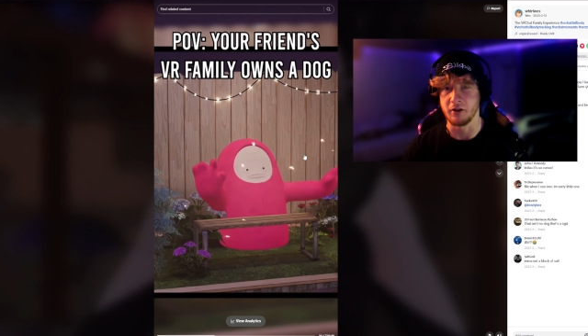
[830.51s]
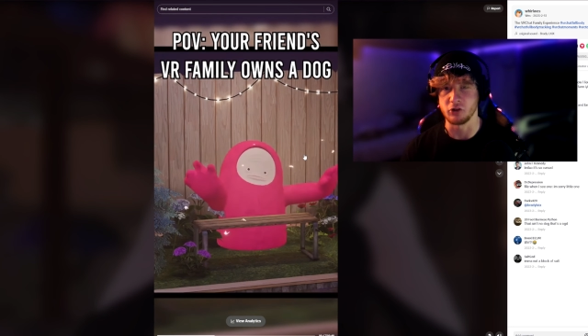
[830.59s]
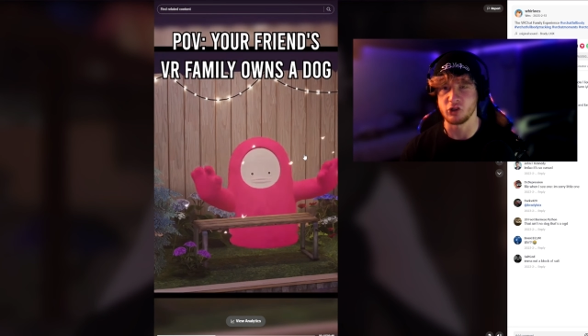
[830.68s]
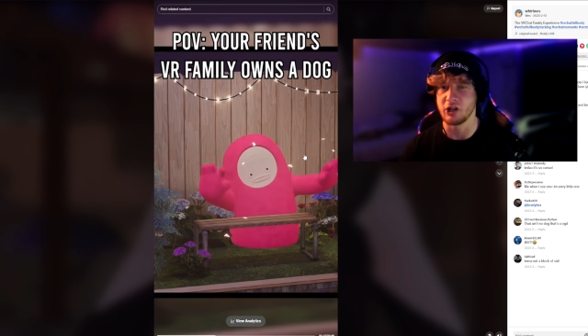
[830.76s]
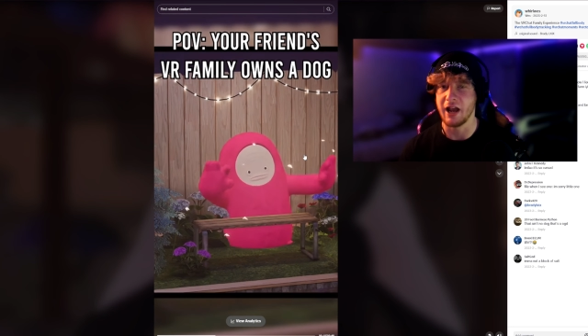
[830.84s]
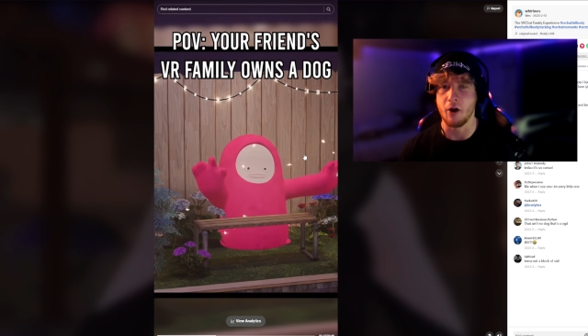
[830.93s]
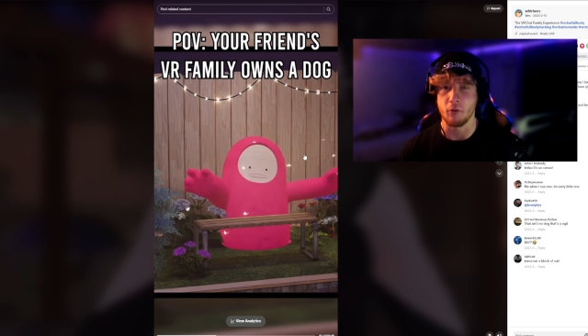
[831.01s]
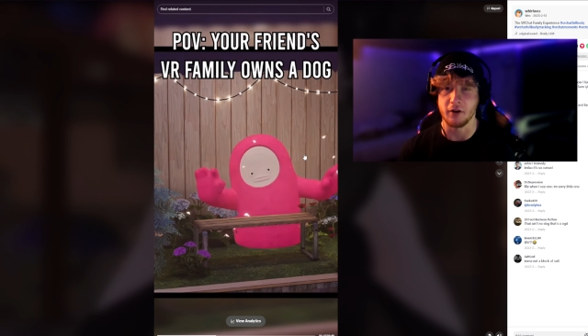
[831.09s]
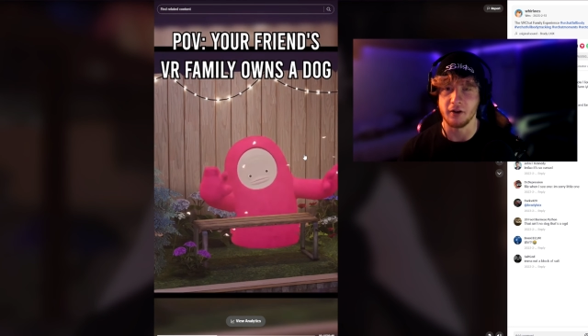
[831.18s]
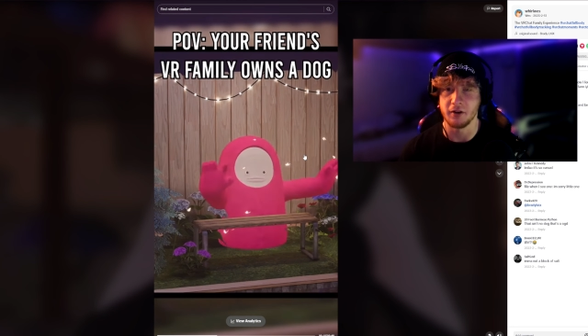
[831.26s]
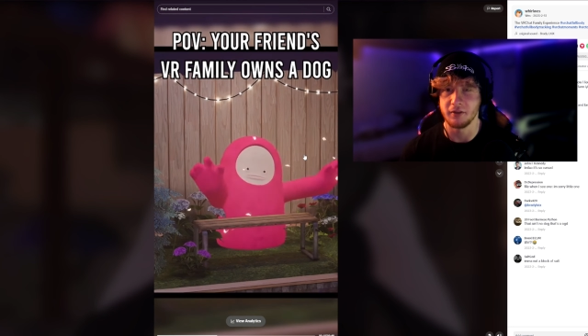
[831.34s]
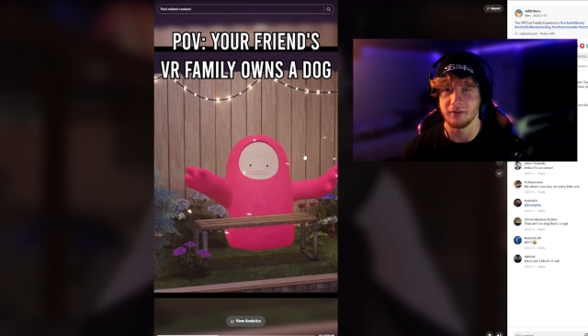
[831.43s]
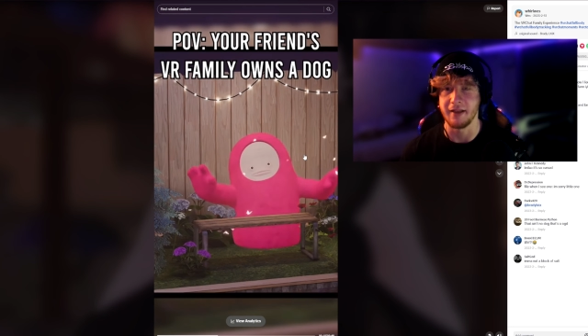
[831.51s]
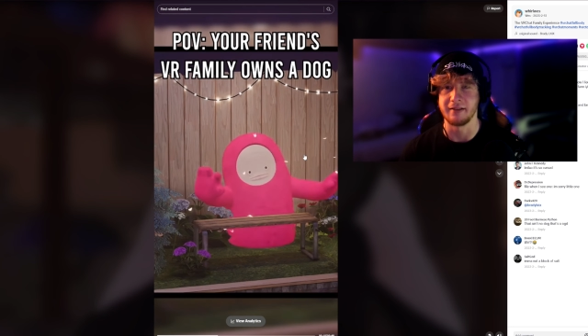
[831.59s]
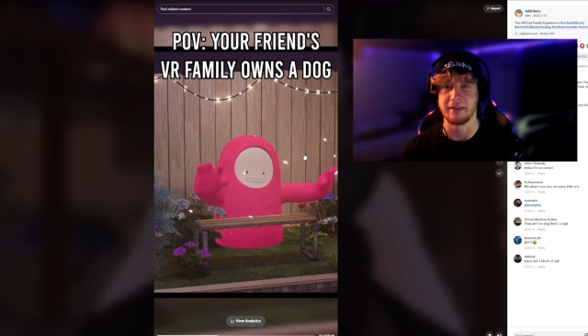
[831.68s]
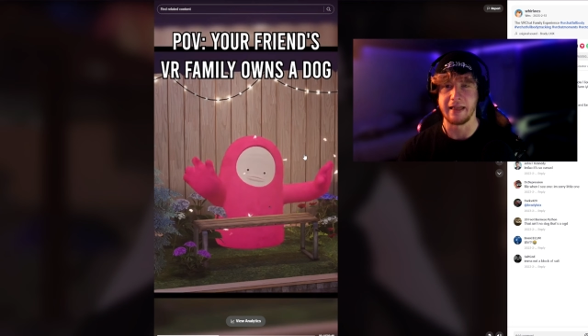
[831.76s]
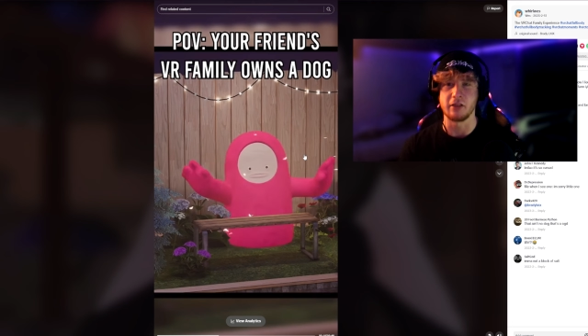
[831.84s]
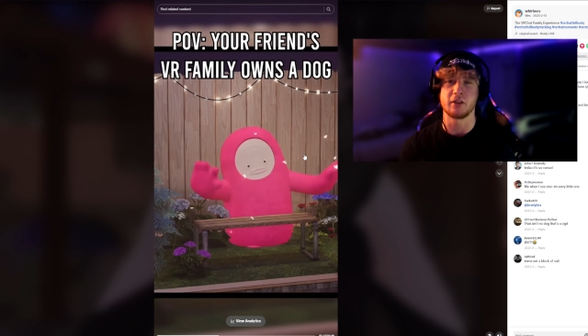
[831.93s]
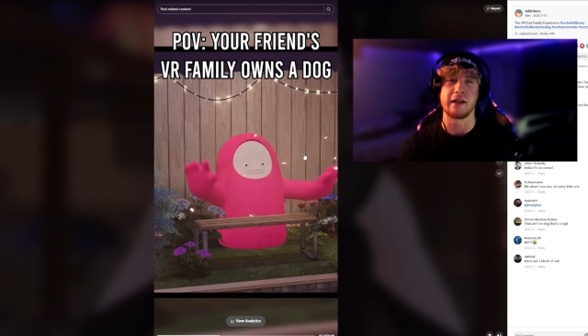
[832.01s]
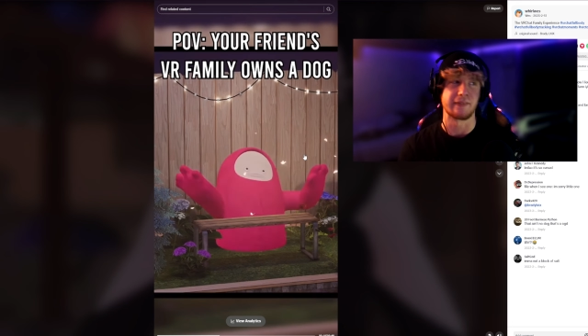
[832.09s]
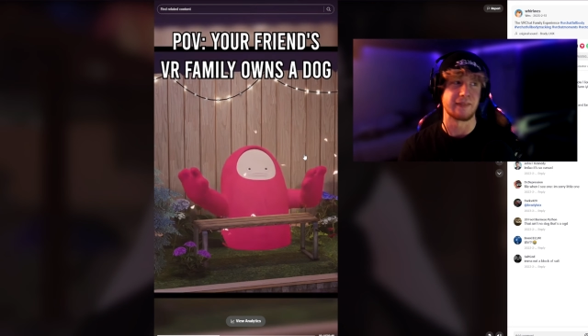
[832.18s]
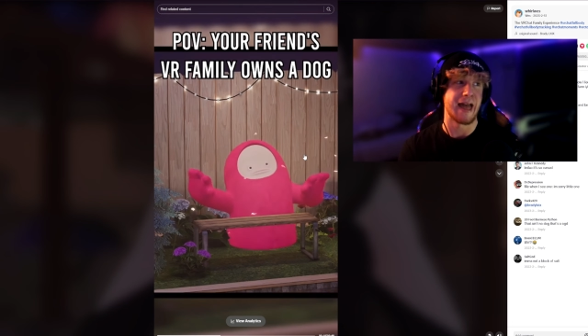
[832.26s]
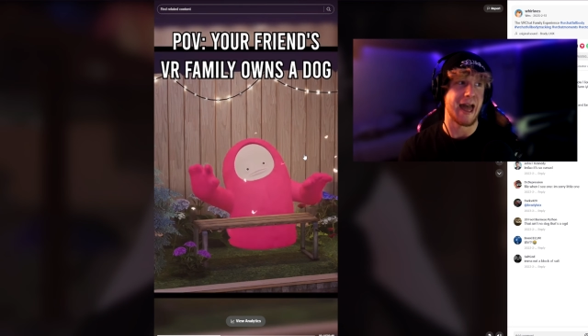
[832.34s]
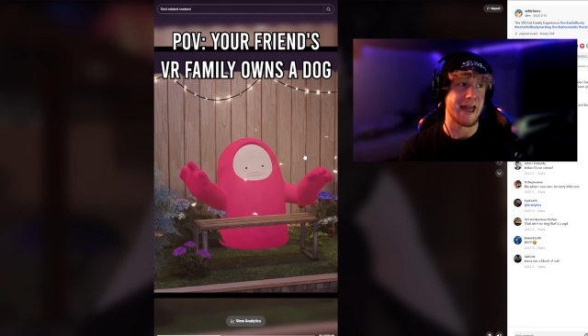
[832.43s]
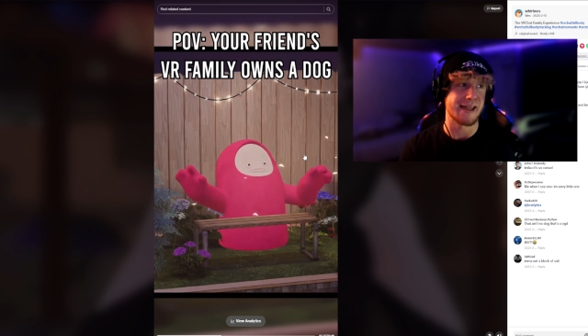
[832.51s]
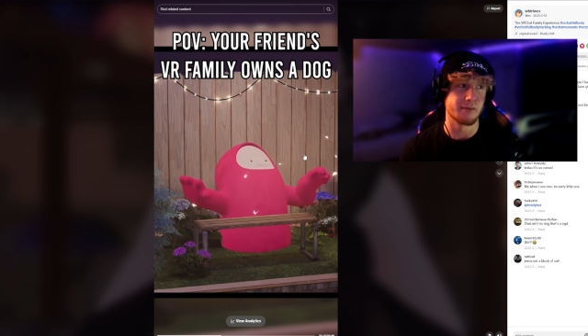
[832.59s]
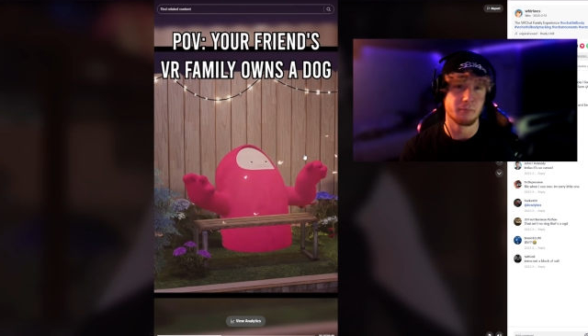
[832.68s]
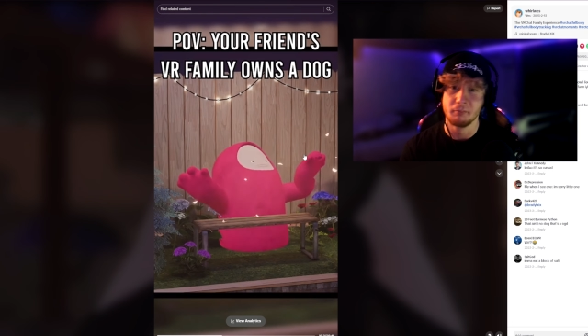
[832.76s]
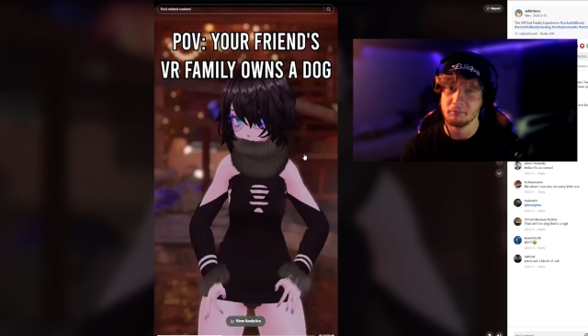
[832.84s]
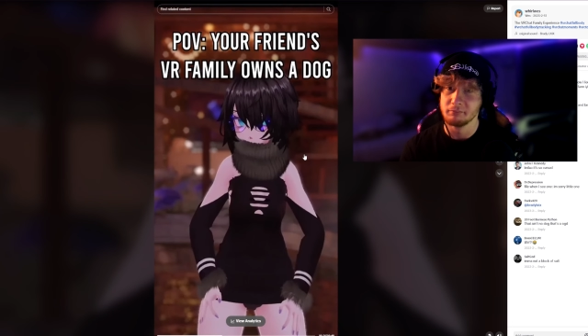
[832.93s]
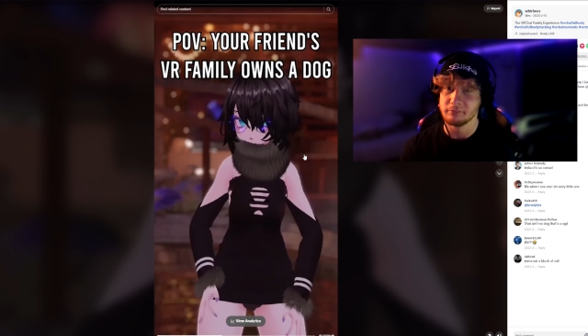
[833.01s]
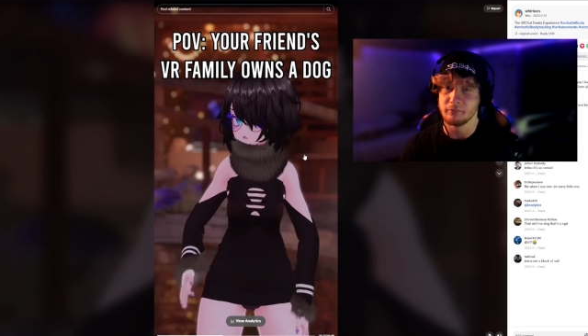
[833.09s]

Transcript: They don't shower. They they look like that. Thing?